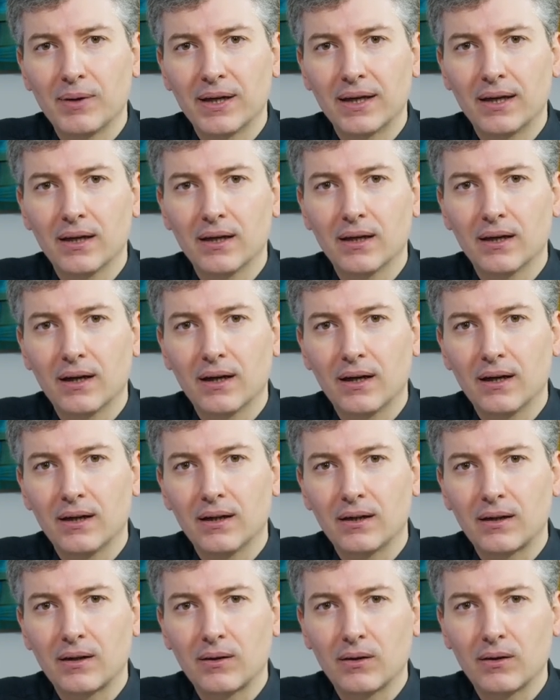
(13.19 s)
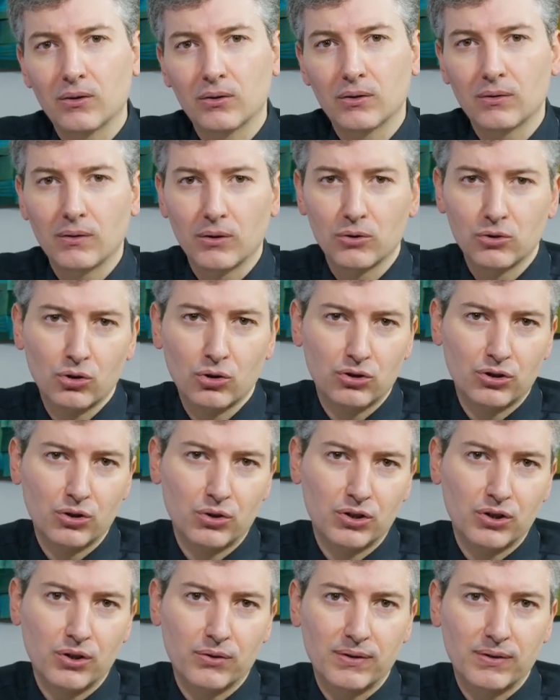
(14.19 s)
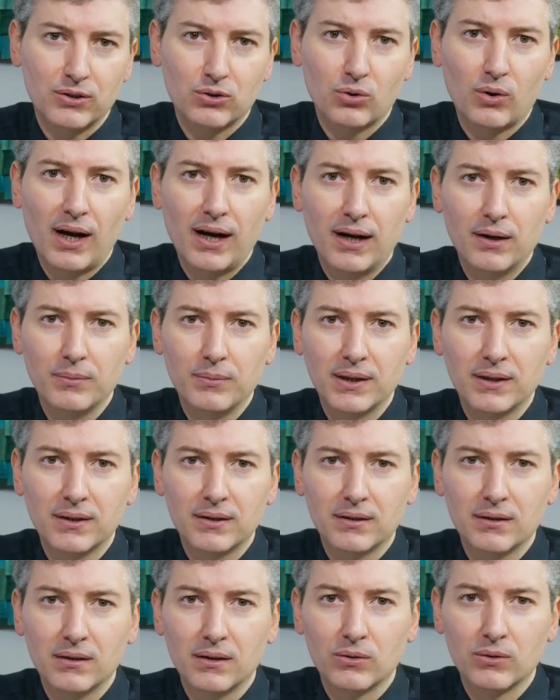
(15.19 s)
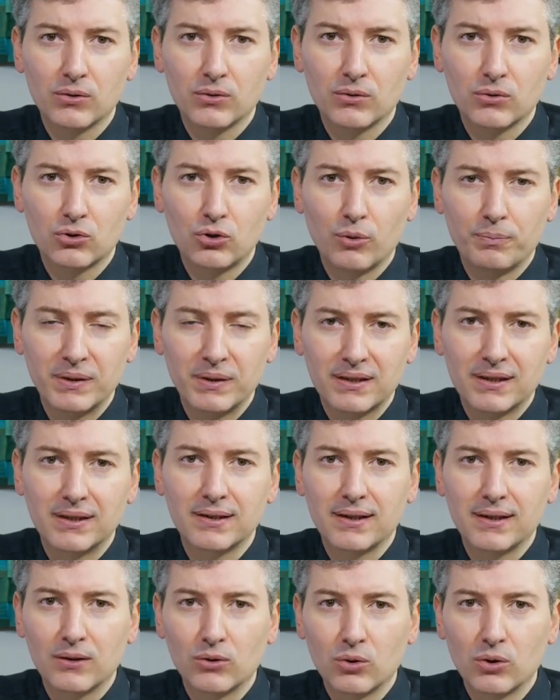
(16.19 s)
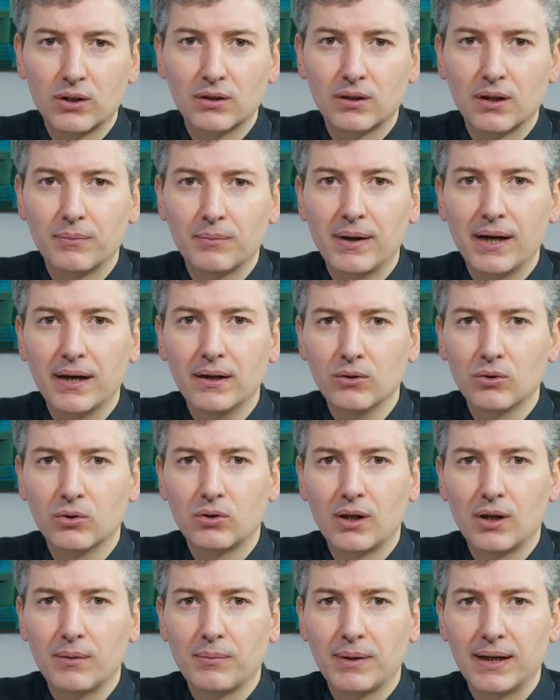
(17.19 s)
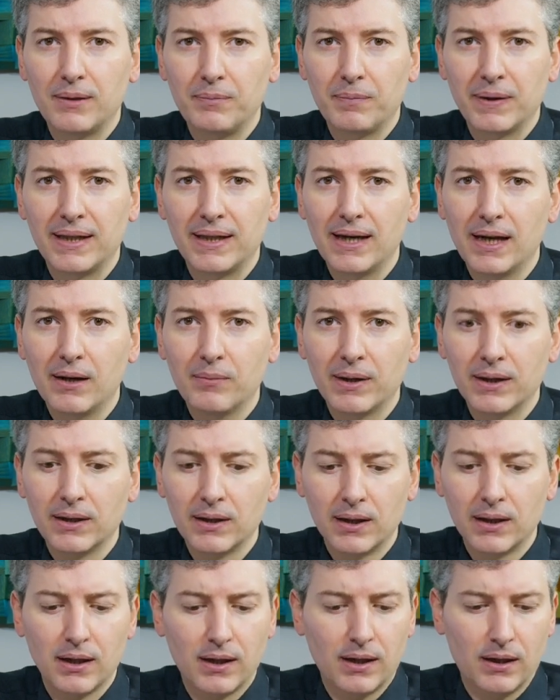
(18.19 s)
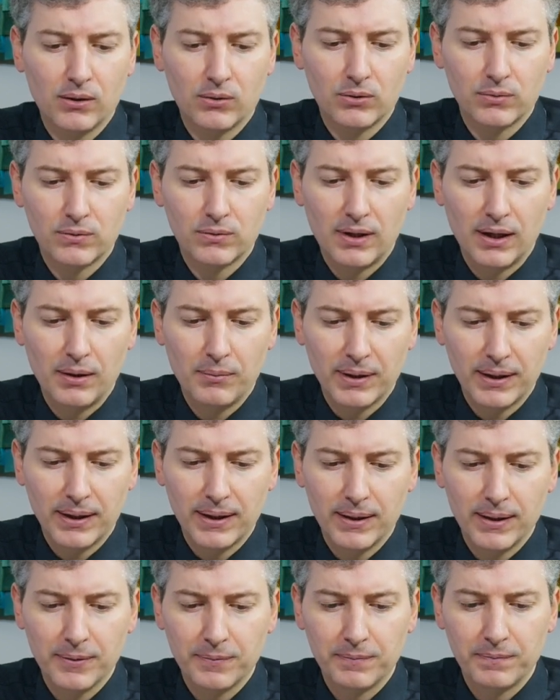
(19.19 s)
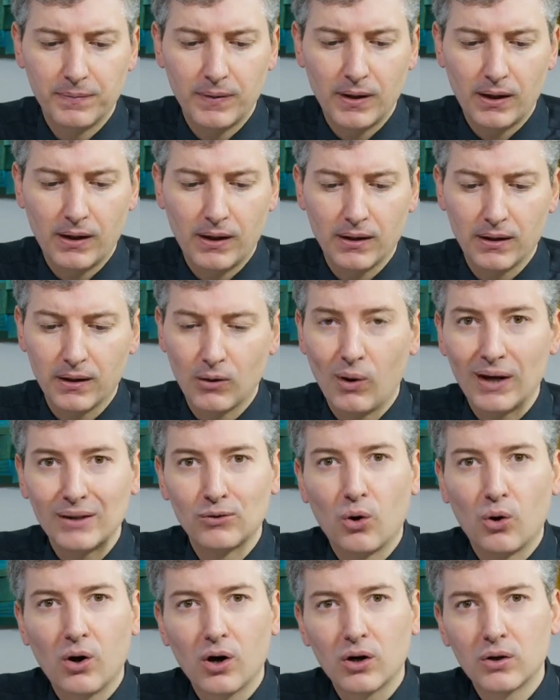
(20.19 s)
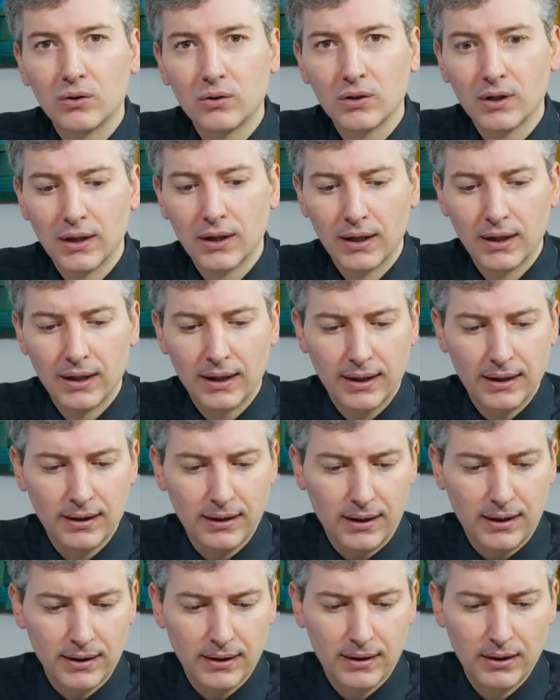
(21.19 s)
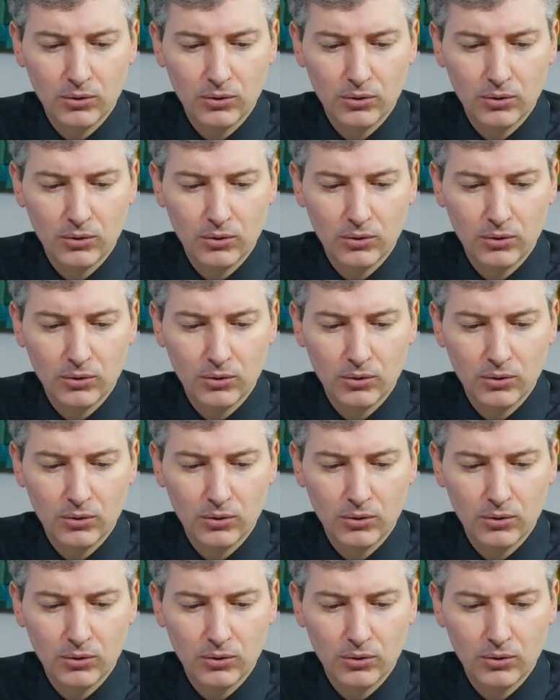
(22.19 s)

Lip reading: Some people who follow the channel know that I'm a vascular surgeon, but I'm also a researcher on the topic of lipedema.